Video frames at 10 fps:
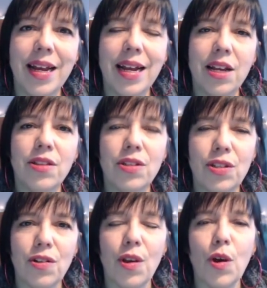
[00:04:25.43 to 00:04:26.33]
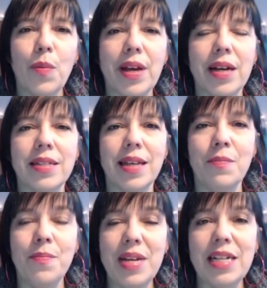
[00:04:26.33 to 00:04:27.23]
in the studio because
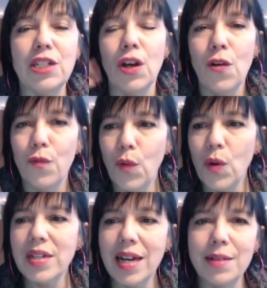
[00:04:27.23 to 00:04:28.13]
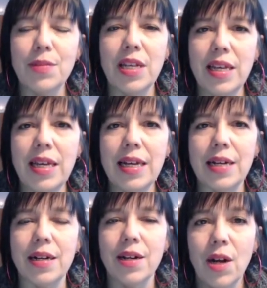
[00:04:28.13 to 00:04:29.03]
it means four times a
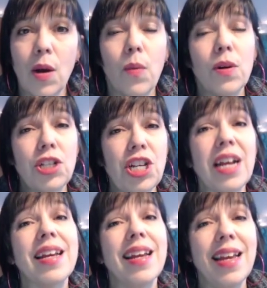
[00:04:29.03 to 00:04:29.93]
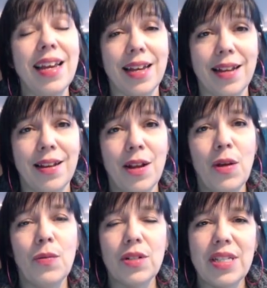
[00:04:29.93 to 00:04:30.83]
year we're checking in.
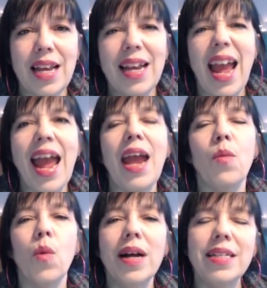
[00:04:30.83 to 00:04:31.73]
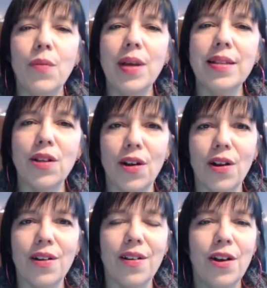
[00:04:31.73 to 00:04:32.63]
We're saying, hey, what did we
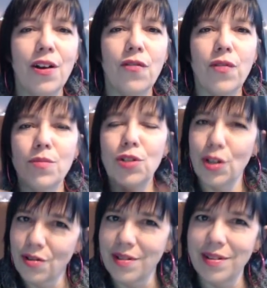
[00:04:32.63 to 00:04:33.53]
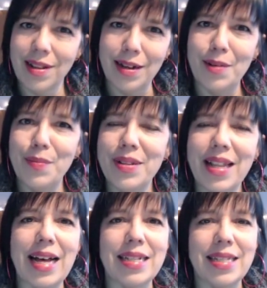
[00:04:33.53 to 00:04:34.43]
learn from Journal Club
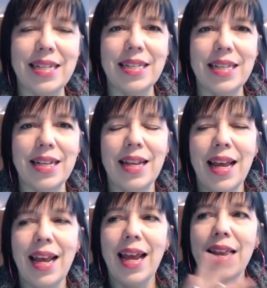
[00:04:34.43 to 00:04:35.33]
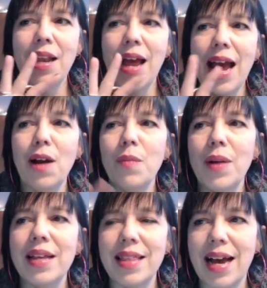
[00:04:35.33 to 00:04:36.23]
last season? And how
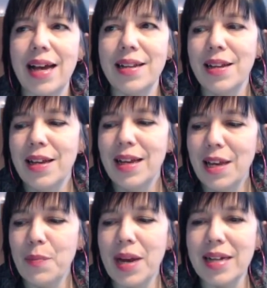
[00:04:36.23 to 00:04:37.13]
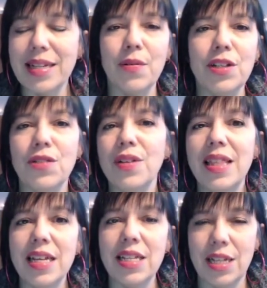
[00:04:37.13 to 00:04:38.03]
might that impact how we do it
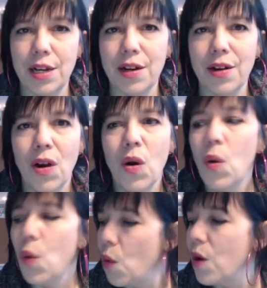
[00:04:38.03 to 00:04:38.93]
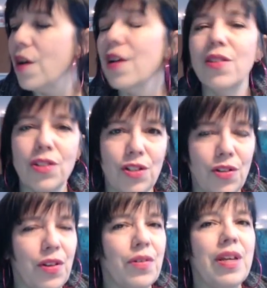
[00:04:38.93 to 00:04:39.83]
this year? Or the
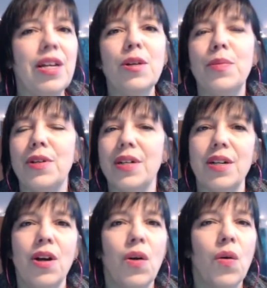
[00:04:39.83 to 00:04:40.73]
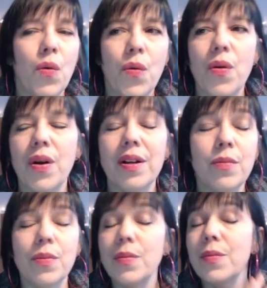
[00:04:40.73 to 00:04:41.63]
studio yearbook? Or
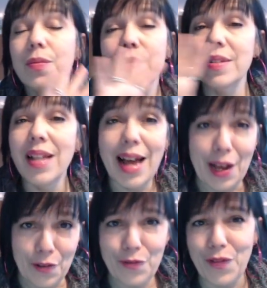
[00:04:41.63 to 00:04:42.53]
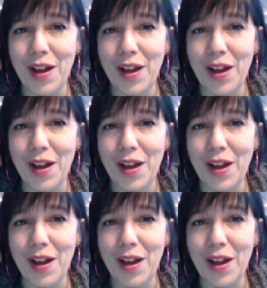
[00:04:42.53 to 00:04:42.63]
life?